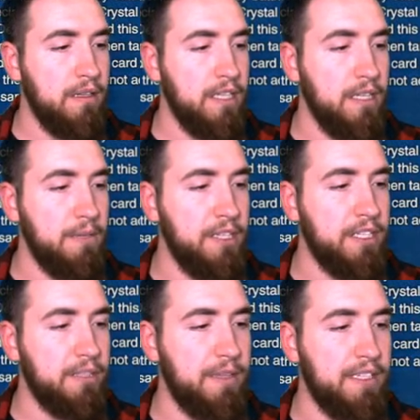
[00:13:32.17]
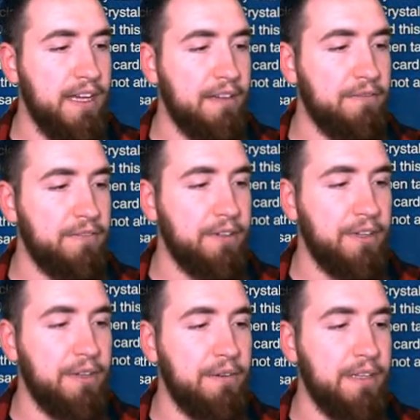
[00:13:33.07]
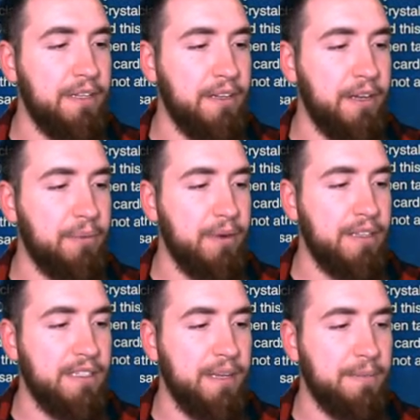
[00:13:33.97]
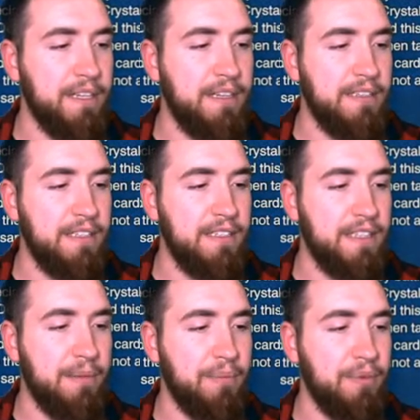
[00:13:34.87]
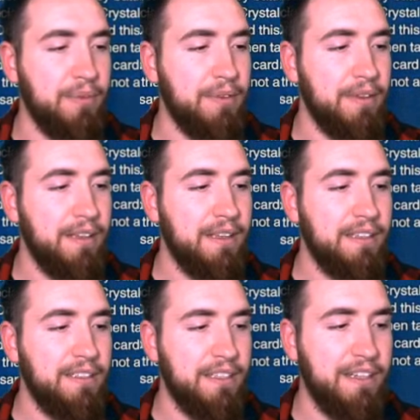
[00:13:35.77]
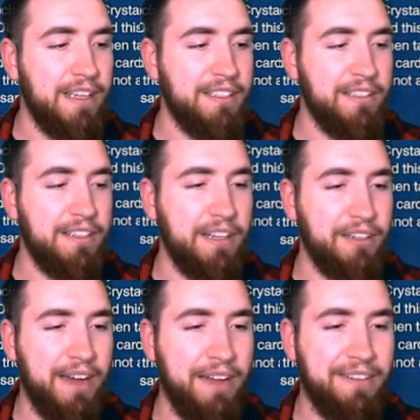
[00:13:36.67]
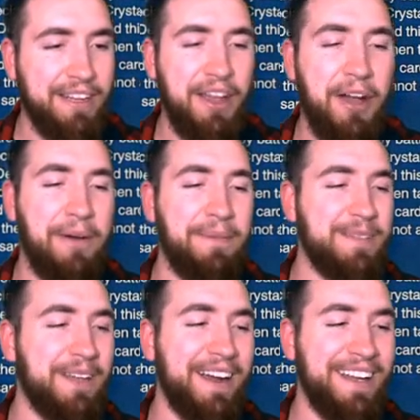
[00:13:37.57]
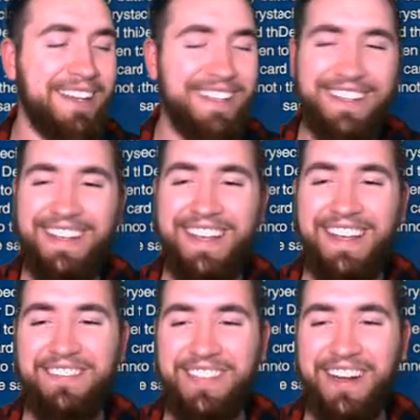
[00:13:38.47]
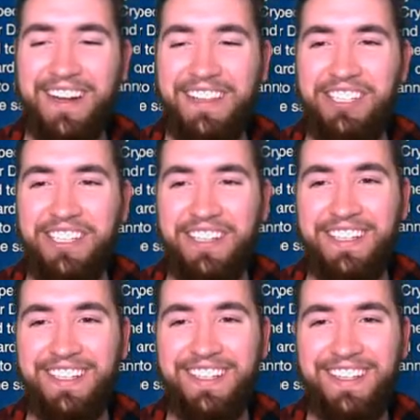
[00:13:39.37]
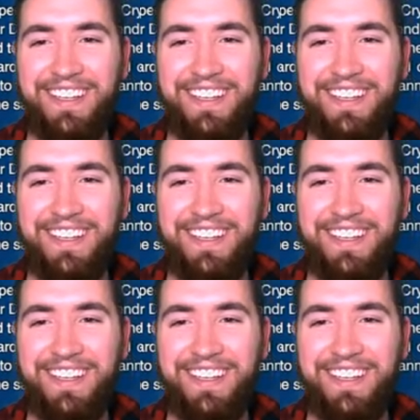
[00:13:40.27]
DB just went down for you, and Yu-Gi-Oh! Pro hasn't updated since April. So you guess you're done crafting. Oh, I'm sorry. Sorry, the chillin'.